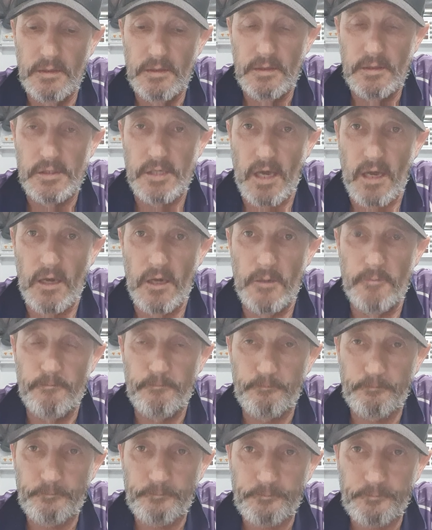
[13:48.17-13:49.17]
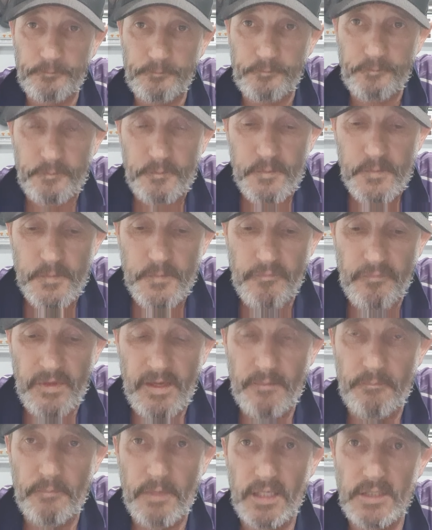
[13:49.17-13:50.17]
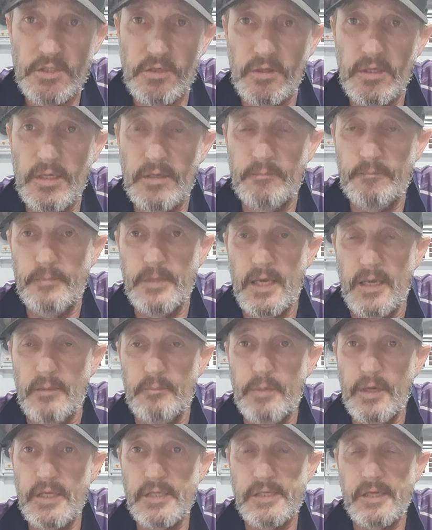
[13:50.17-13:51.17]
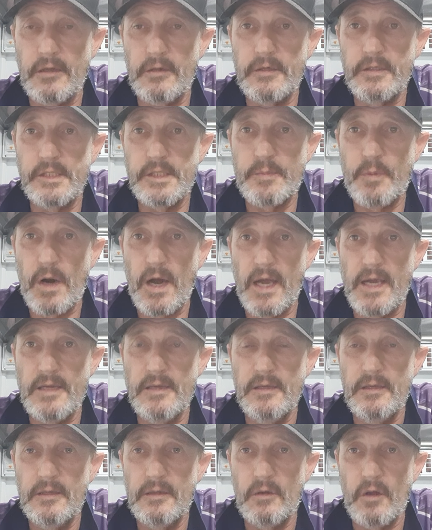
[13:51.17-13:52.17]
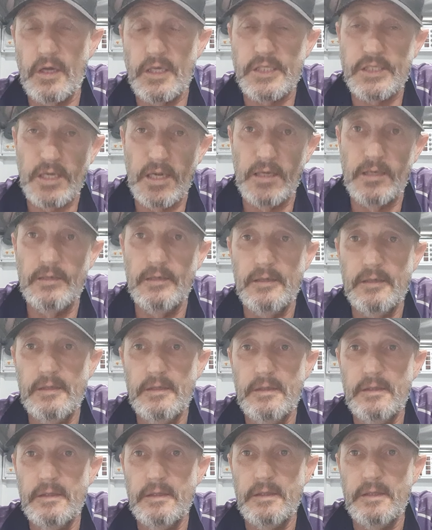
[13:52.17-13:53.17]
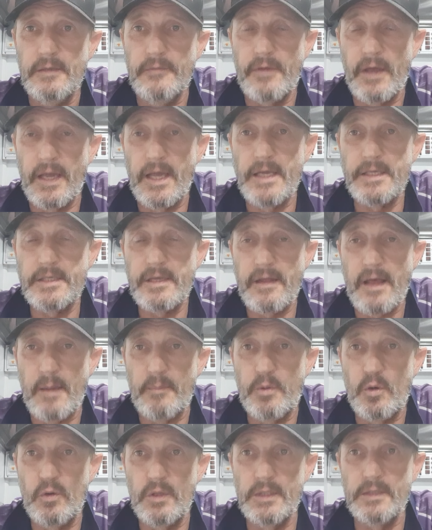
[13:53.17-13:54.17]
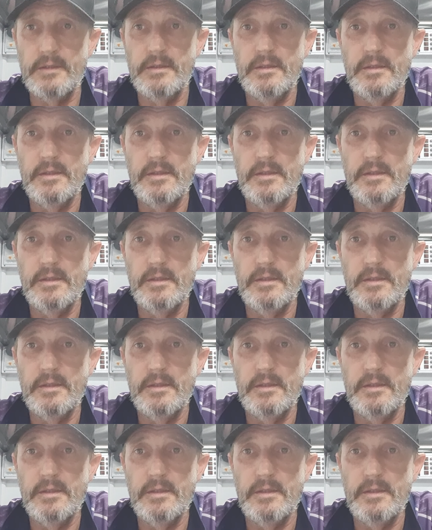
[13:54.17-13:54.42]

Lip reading: So make sure you a bit of silicone spray. Like I said, if they get to that point,